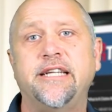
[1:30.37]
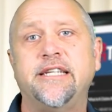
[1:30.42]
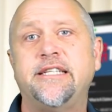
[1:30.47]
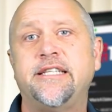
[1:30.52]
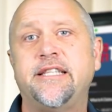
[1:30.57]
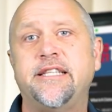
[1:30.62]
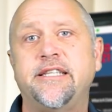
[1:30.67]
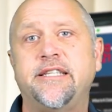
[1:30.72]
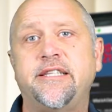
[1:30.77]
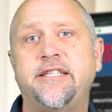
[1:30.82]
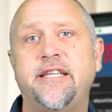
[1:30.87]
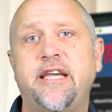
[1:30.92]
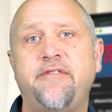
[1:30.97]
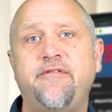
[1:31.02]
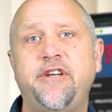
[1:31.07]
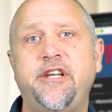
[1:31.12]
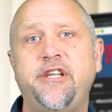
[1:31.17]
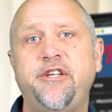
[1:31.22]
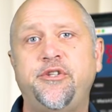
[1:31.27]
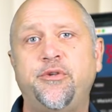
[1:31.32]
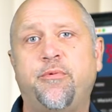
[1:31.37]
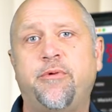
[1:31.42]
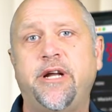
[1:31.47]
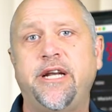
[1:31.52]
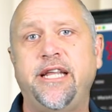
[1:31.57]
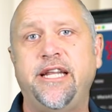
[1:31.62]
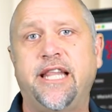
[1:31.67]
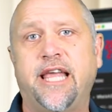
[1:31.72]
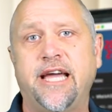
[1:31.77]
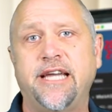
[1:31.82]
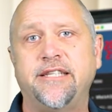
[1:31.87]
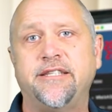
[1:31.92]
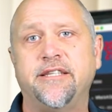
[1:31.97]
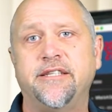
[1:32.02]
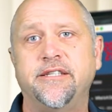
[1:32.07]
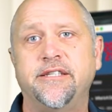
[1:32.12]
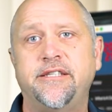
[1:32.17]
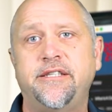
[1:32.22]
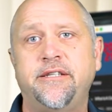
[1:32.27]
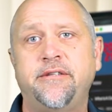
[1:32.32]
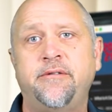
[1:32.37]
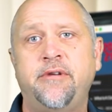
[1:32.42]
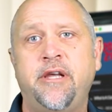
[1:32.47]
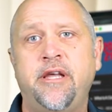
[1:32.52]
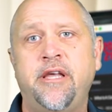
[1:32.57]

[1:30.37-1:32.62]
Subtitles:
It's the 7020 license